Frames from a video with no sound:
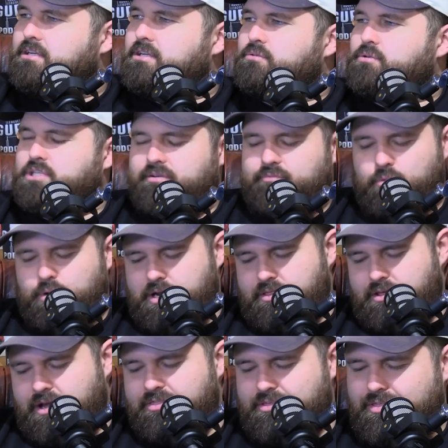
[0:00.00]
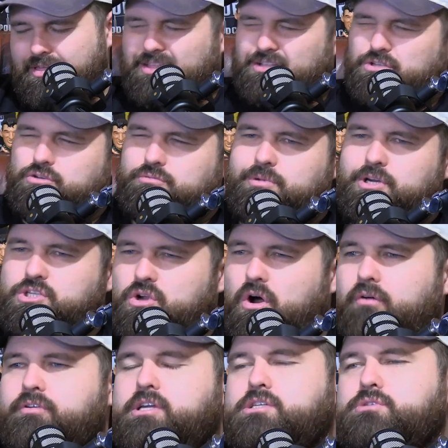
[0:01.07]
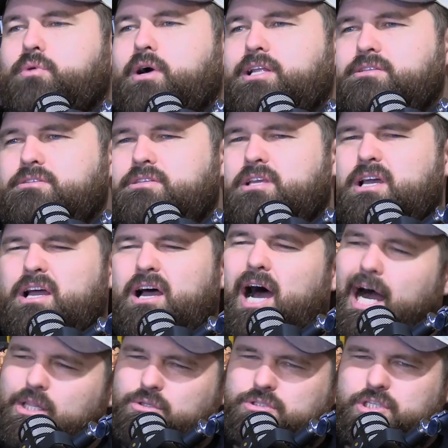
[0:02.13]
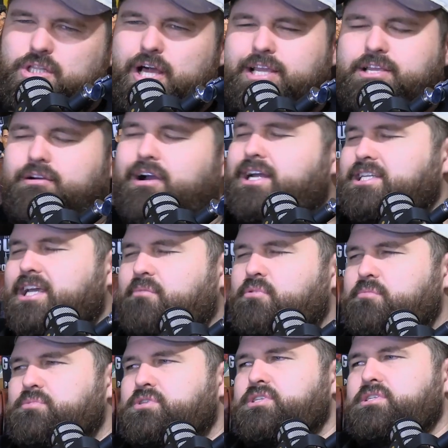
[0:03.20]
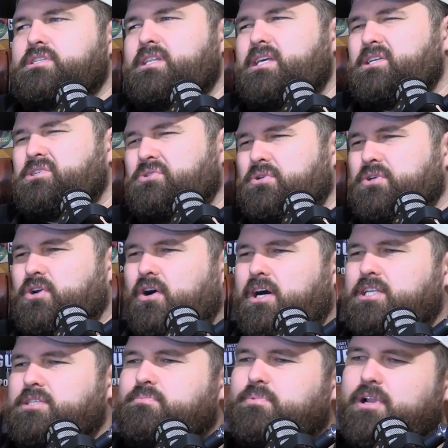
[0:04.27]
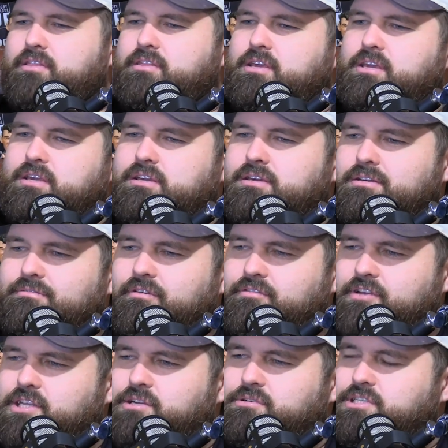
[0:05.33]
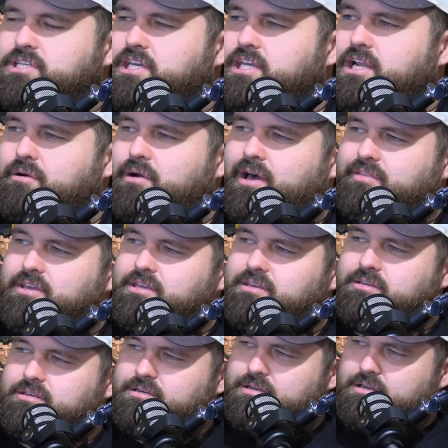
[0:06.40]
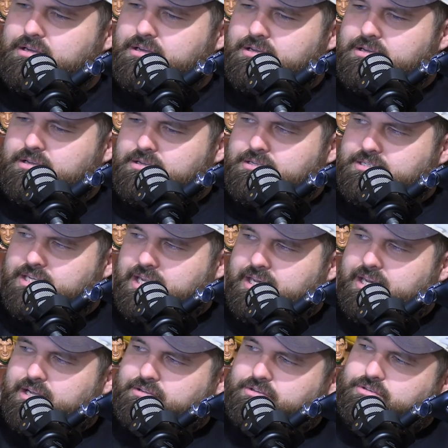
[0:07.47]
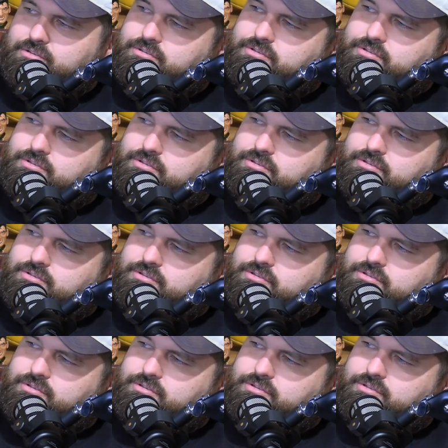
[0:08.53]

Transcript: Whichever one of the, I think they're the two most obvious ones. I looked at your AJ Brimsons and these sort of guys, but I think Fafita and Tino are the standout dudes.